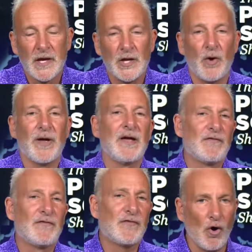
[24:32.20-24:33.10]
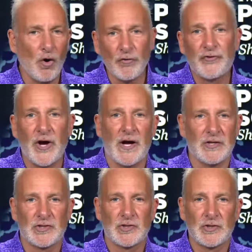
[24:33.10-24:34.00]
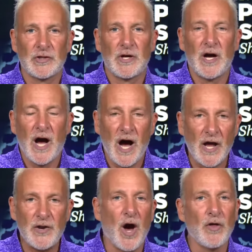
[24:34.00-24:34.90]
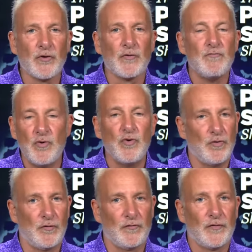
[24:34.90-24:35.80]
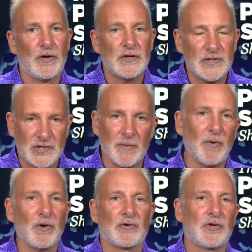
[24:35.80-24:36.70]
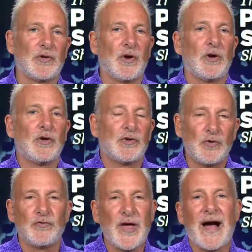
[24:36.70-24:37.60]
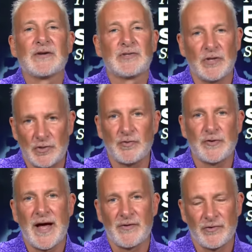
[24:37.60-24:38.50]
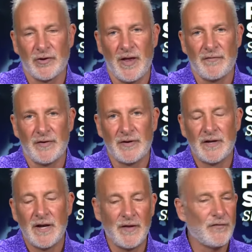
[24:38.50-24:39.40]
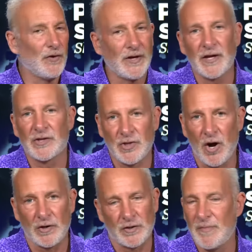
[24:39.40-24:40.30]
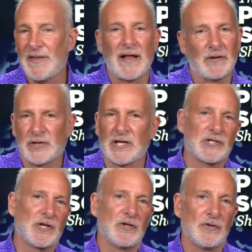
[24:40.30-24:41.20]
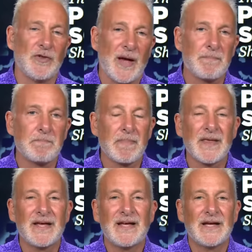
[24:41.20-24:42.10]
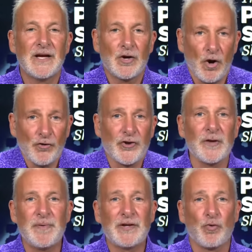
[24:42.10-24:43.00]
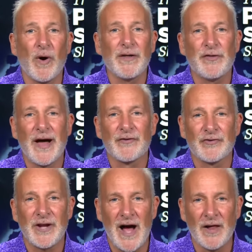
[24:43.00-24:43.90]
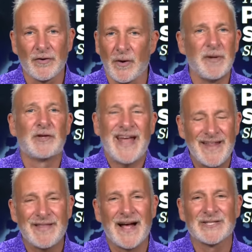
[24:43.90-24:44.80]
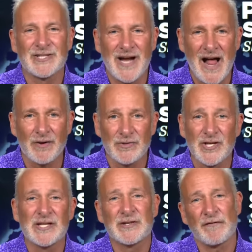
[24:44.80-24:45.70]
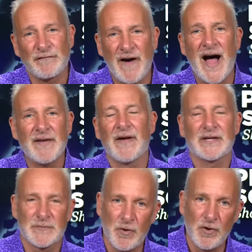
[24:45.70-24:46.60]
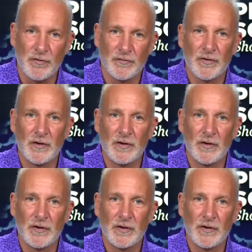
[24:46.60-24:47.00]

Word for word: You know, if gold does another move similar to the 2000 to 2011, and if you look at a chart, to me, that looks like it's going to do that. Gold's going to be $20,000. I mean, $10,000. It's a 5X move.